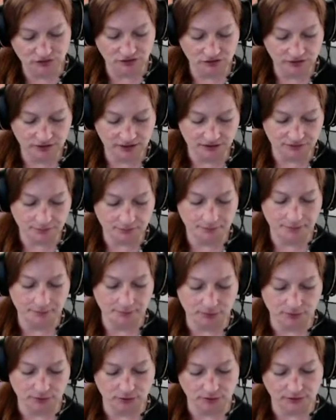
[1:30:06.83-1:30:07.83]
government
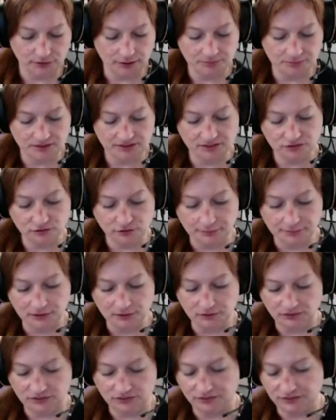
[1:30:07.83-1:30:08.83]
program
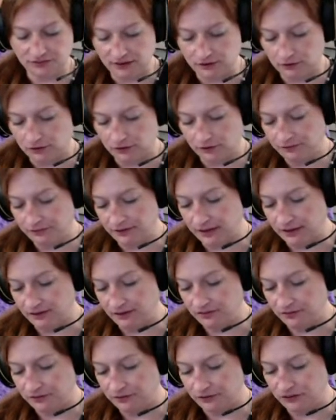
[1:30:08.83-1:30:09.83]
distributes the federal
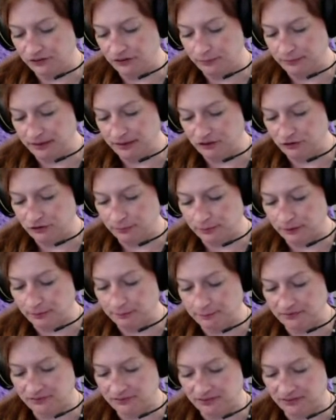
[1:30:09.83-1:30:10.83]
funds for two major
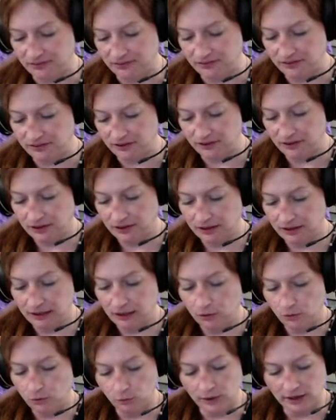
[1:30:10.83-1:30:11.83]
purposes.
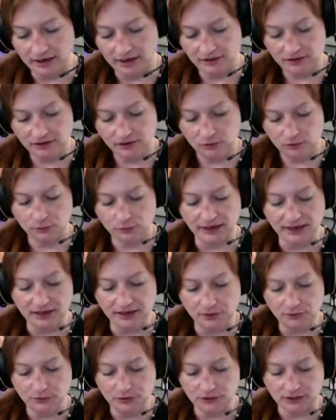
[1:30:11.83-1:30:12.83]
One,
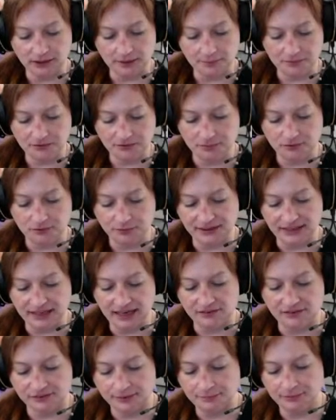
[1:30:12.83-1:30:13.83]
radio hookups between
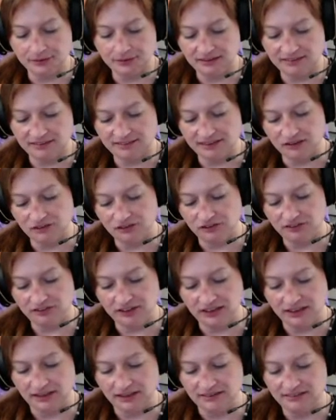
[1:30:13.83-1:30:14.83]
every police
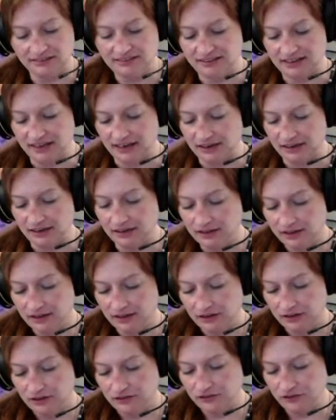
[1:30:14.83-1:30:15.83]
agency
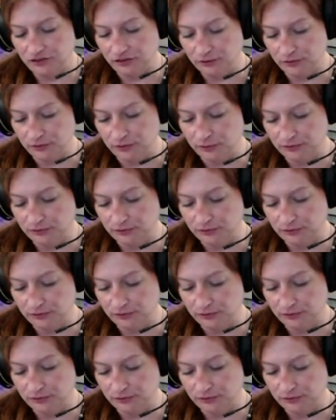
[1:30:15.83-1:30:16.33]
to